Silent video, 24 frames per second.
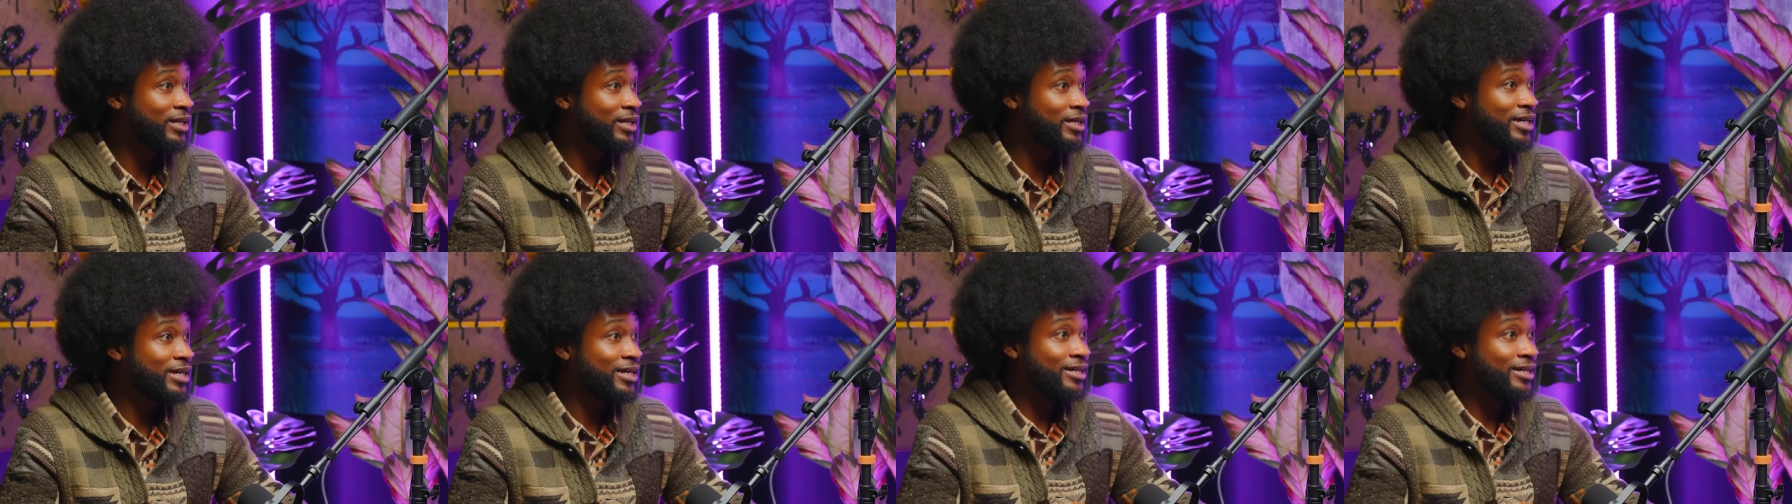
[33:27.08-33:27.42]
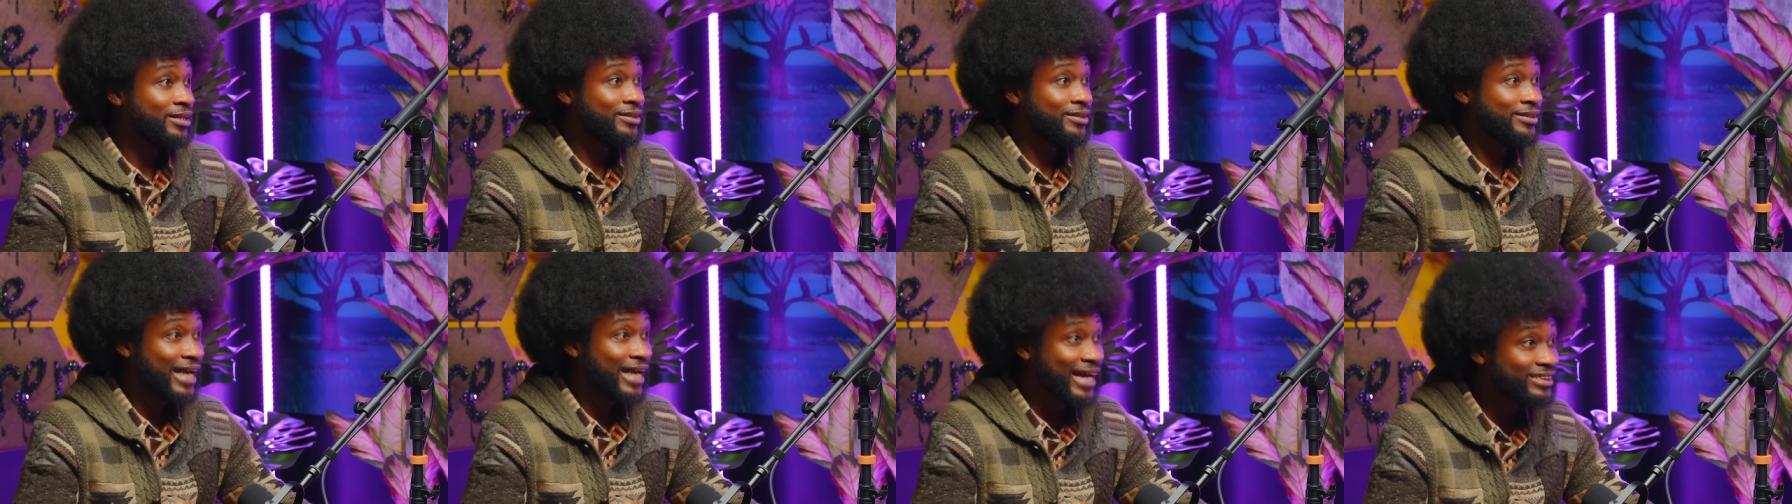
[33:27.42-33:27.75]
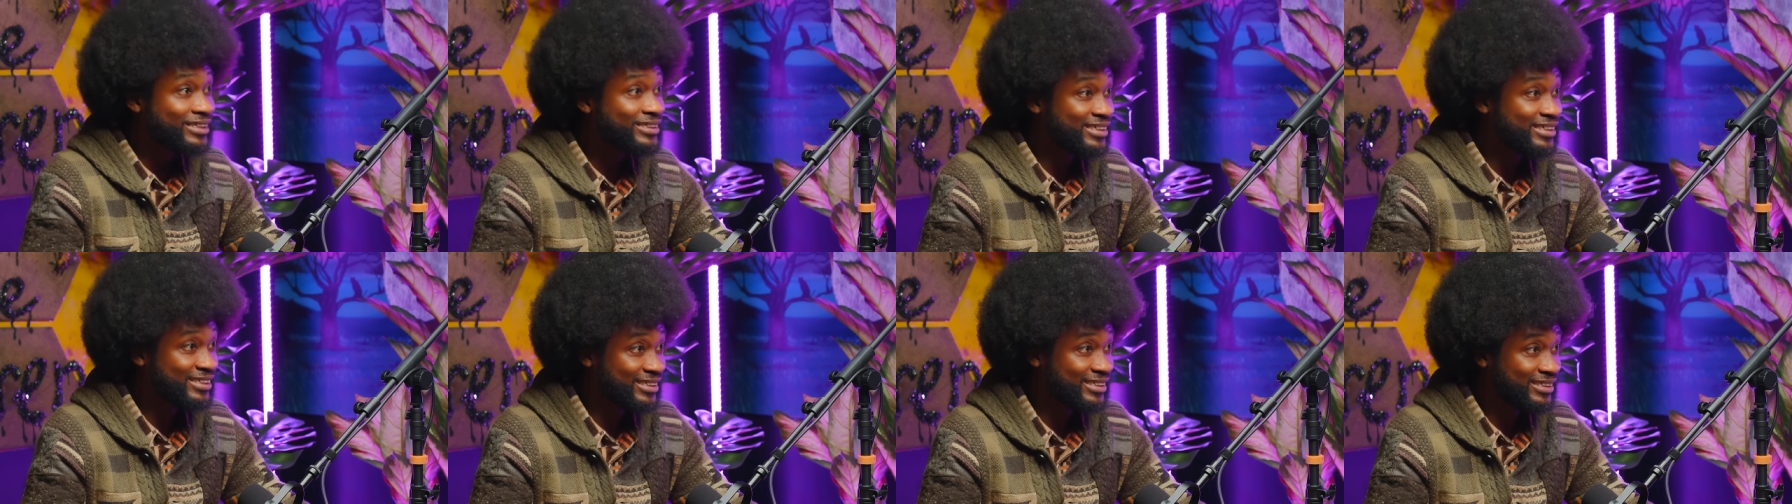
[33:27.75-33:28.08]
Yeah.
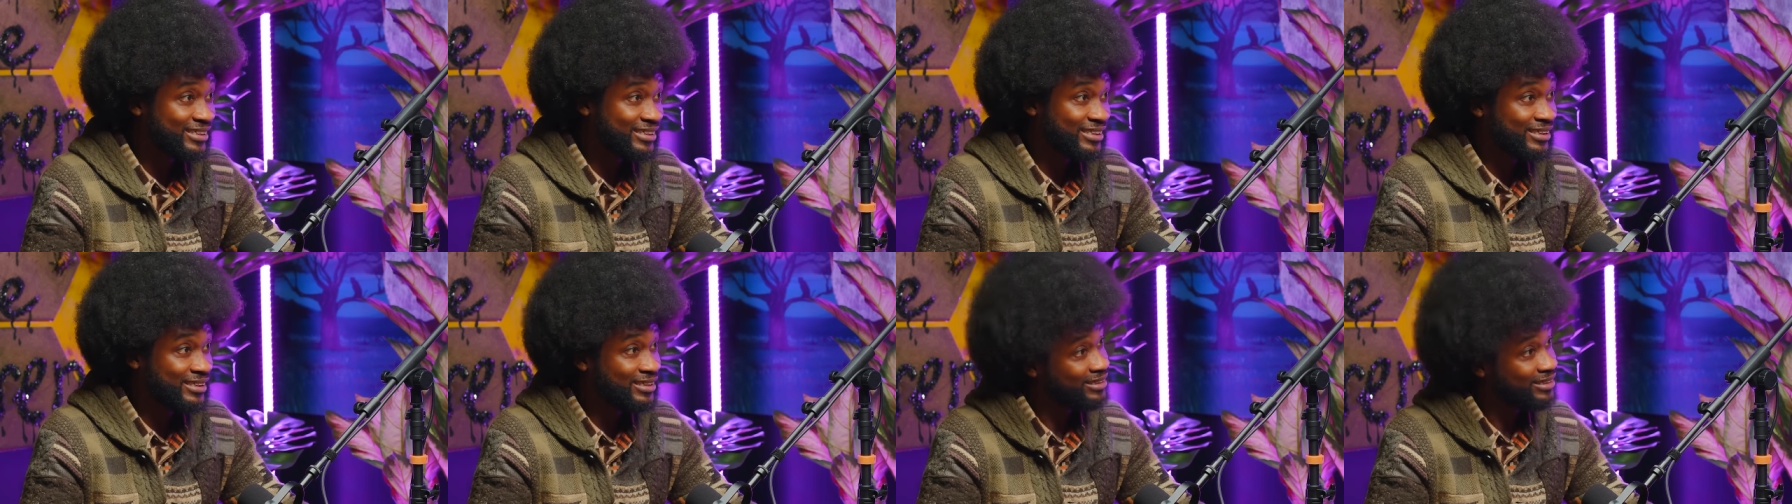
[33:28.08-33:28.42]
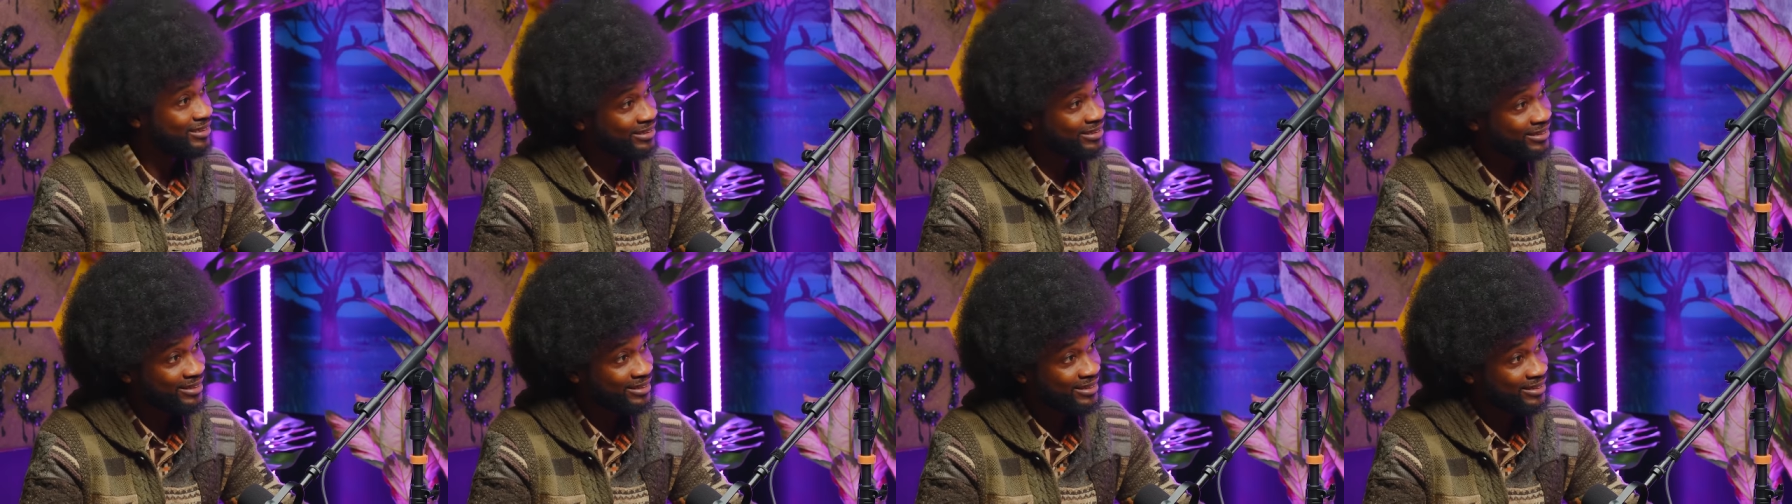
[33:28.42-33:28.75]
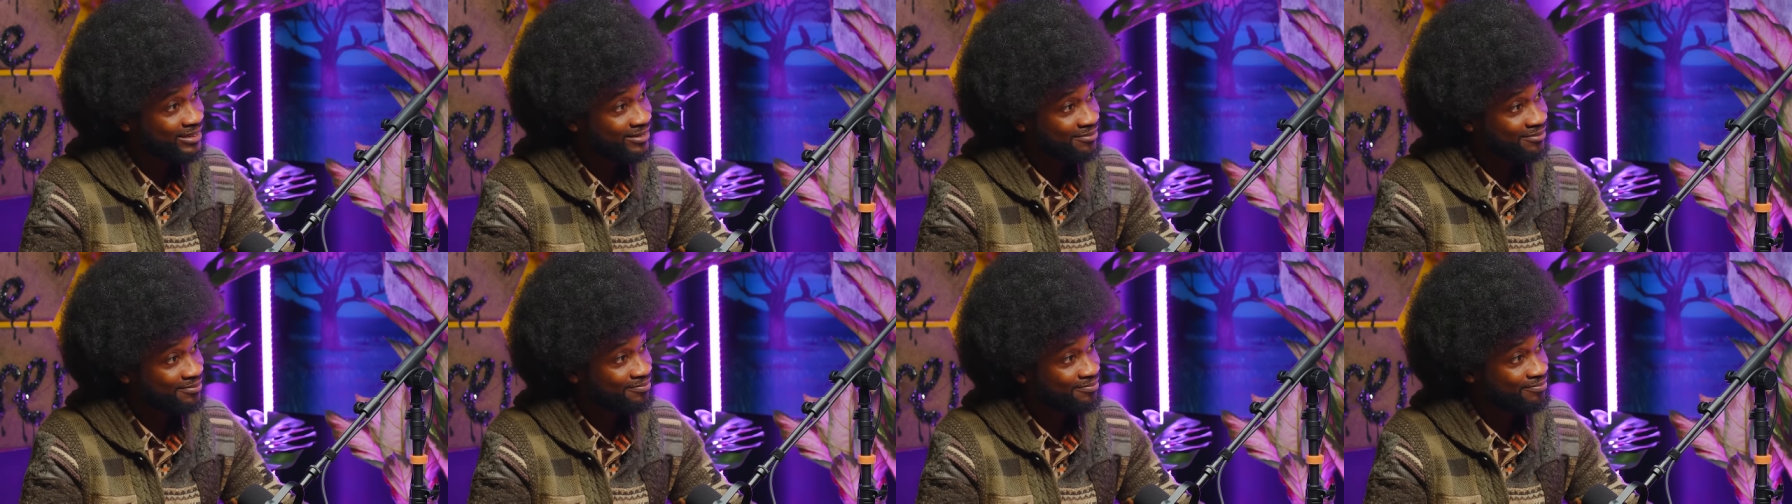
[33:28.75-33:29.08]
That's a
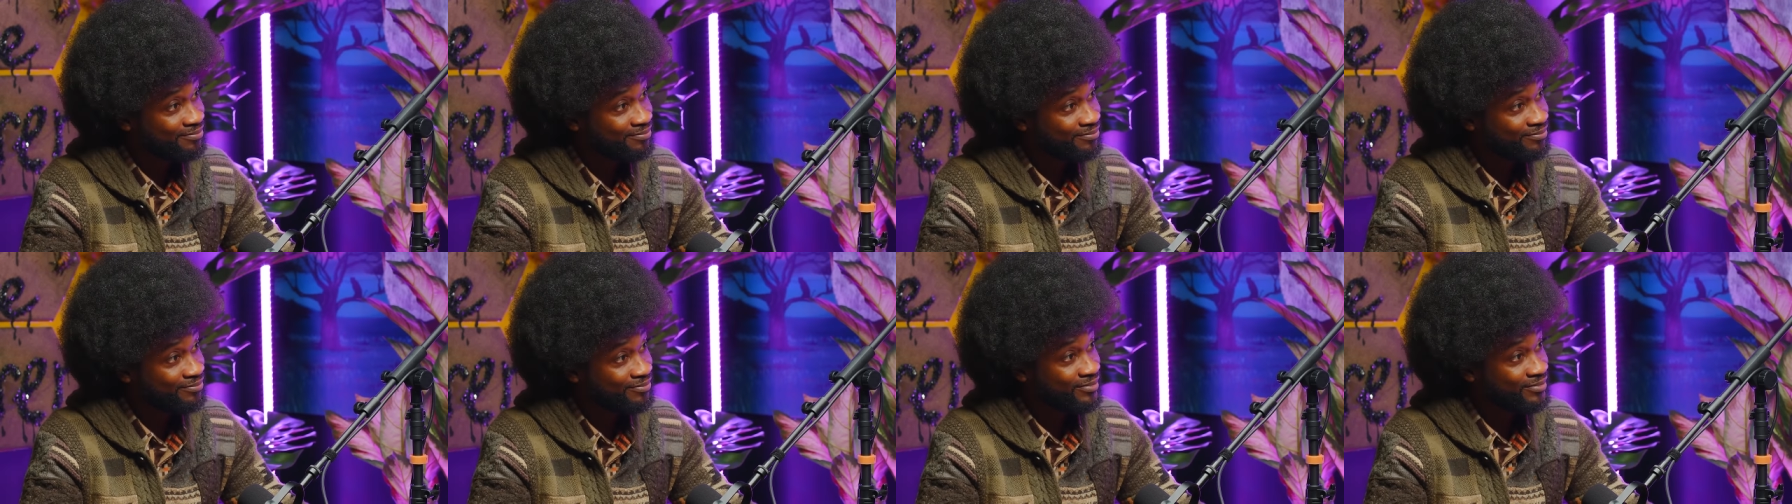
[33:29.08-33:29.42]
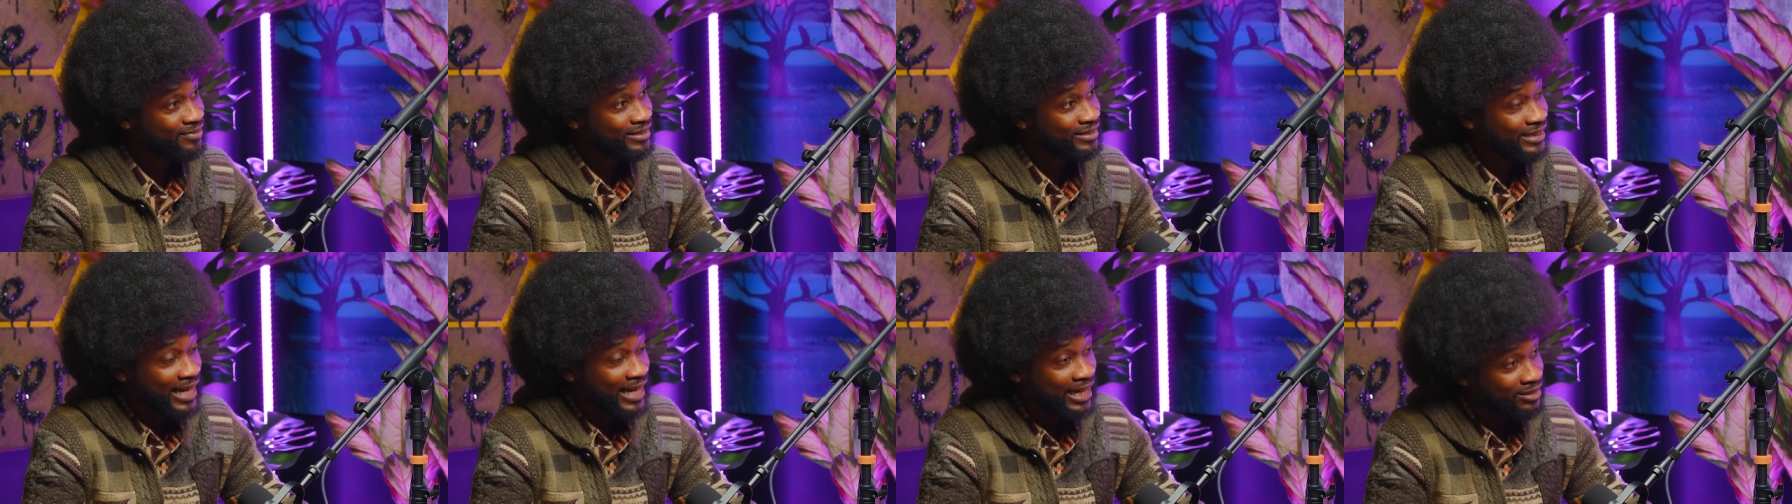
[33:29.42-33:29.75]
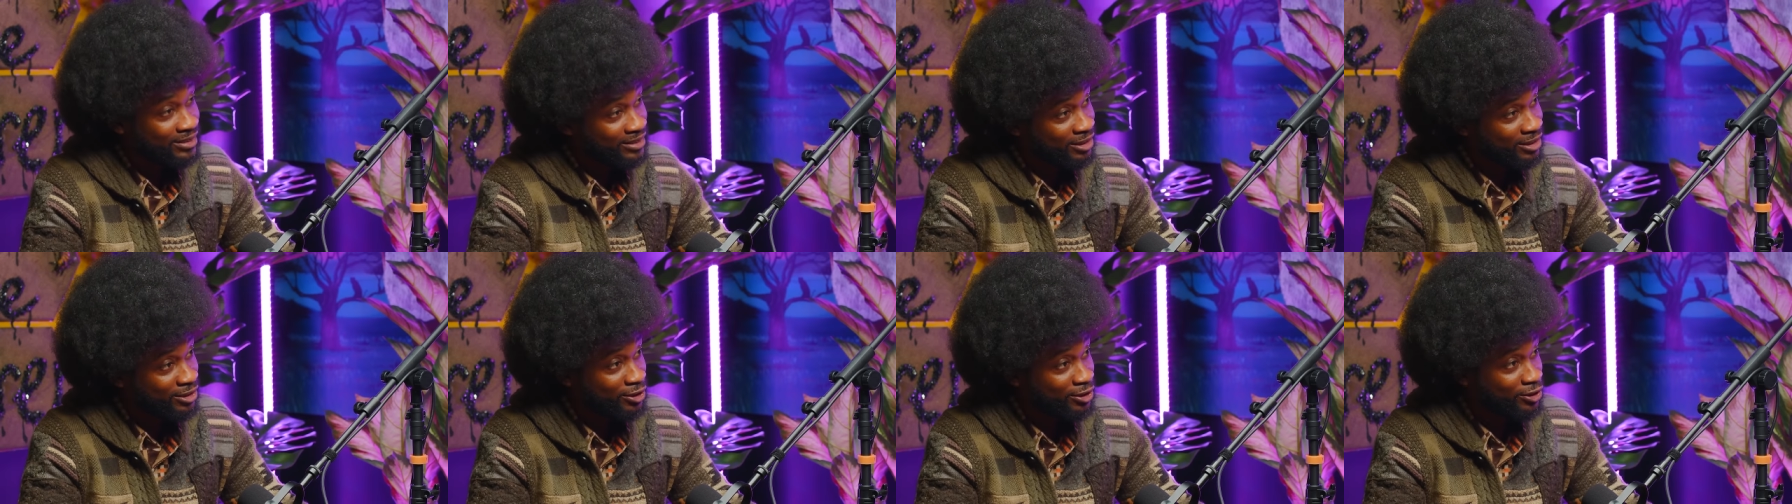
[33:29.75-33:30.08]
disease. Gotcha, gotcha.
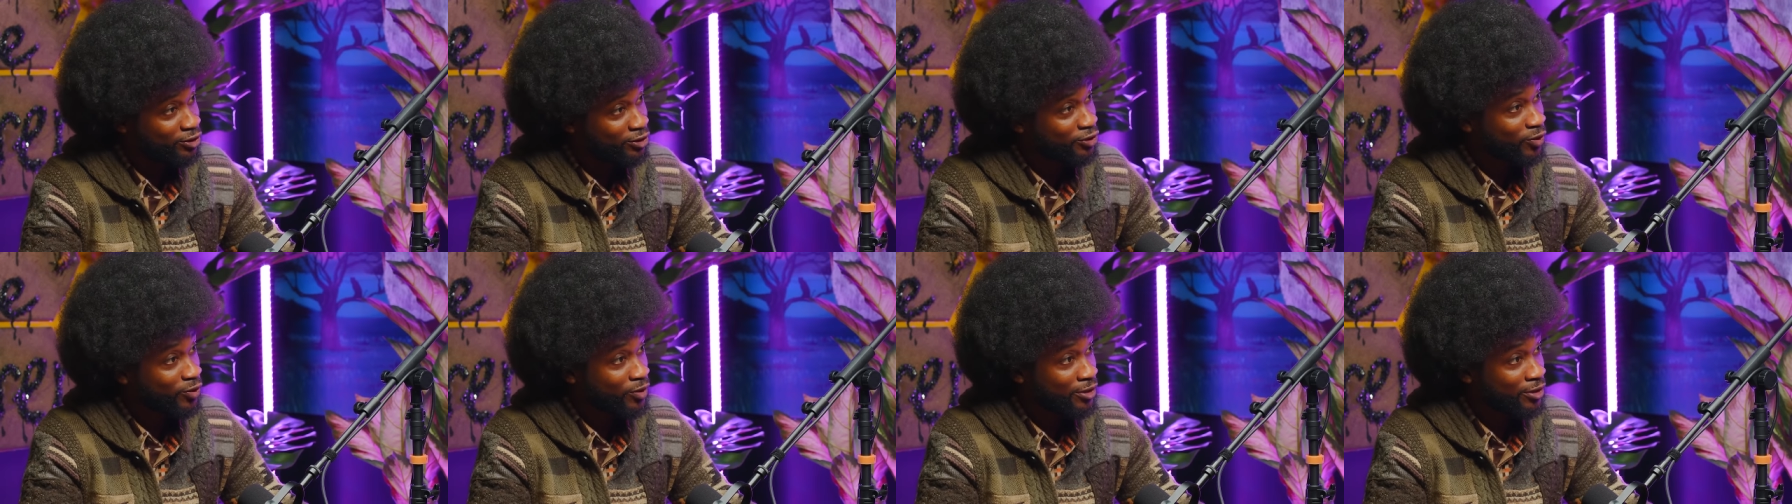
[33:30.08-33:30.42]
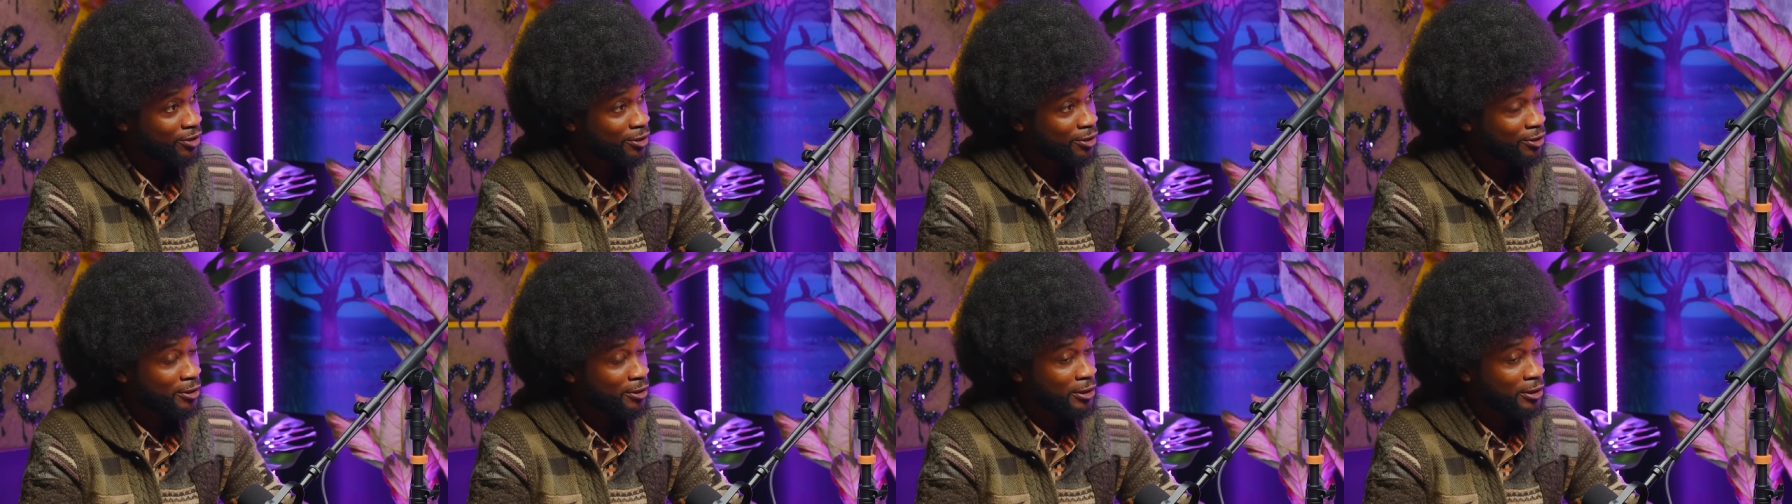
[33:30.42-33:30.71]
That's a disorder.